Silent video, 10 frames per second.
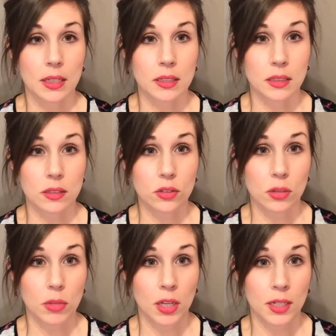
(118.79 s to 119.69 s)
is
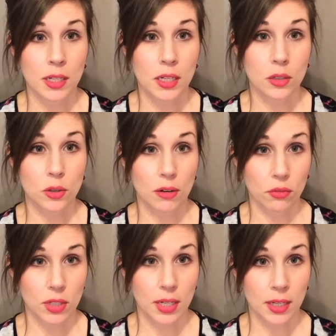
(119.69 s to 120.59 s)
streamlining your
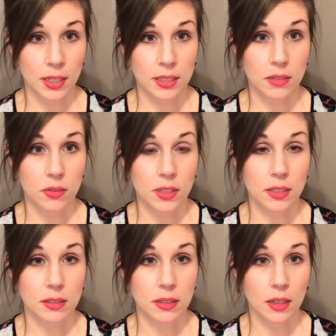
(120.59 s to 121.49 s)
everyday
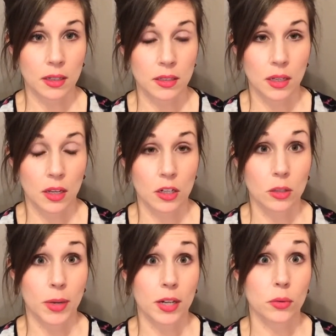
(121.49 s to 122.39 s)
activities that
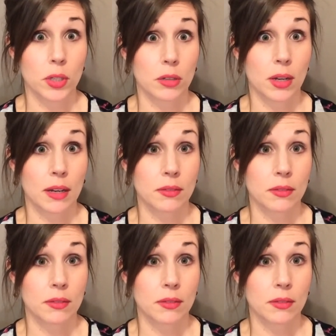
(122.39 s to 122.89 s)
no matter what you